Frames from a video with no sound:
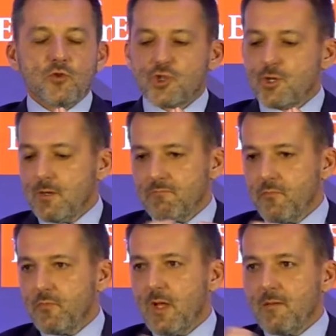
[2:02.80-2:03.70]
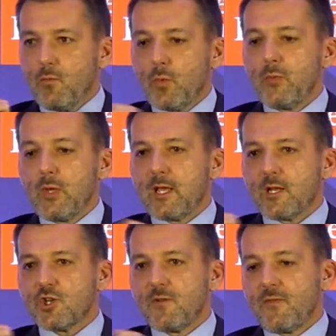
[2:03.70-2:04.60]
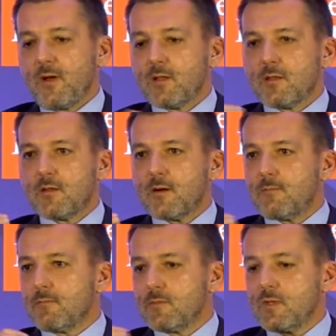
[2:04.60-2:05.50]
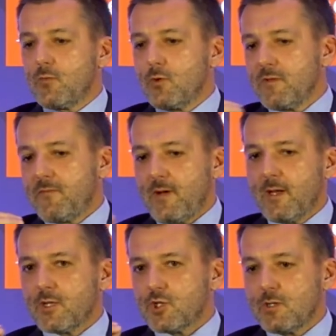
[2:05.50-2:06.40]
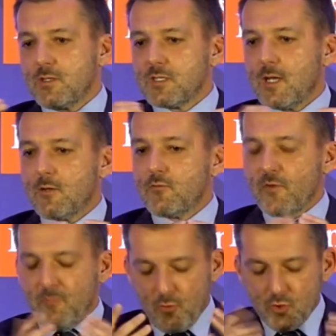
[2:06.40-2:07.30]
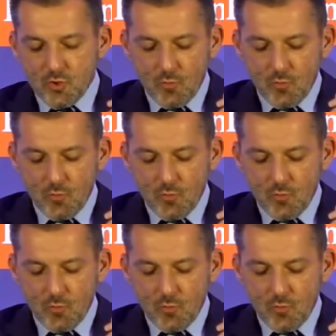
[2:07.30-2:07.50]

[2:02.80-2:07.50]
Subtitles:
not sure we can actually find a term that will define actually this kind of approach.